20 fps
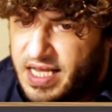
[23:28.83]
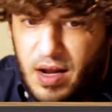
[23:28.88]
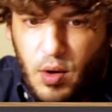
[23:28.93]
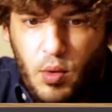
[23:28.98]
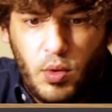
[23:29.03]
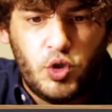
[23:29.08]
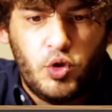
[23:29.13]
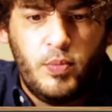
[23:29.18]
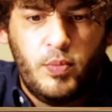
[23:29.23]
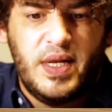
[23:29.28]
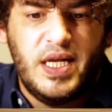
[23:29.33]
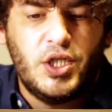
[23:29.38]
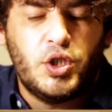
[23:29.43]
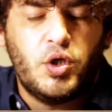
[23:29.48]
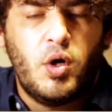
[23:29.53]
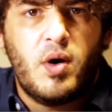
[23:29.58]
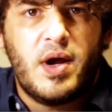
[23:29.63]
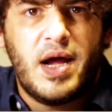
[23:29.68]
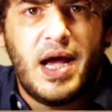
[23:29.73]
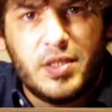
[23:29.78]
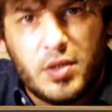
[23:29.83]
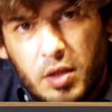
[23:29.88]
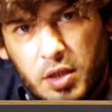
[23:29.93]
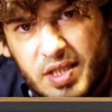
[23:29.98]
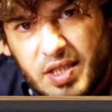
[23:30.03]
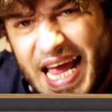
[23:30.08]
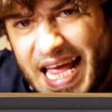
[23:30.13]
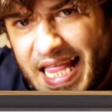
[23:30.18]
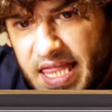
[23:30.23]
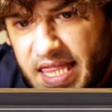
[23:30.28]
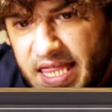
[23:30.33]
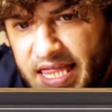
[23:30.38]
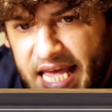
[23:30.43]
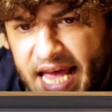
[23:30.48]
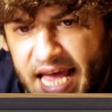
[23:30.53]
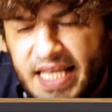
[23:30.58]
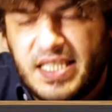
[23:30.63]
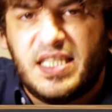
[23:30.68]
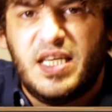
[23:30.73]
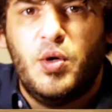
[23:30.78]
and I want to play short castles and
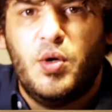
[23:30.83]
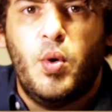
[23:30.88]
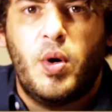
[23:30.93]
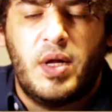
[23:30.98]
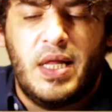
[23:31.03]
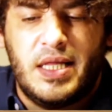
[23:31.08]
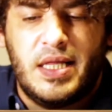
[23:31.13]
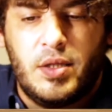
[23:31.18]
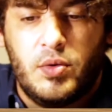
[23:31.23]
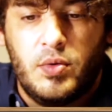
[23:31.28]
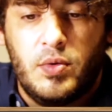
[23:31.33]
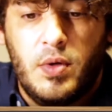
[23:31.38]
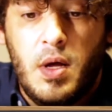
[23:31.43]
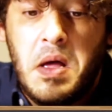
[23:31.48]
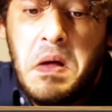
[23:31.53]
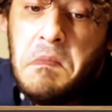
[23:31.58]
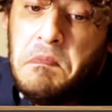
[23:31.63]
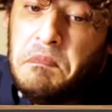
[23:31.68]
then see what I'll do.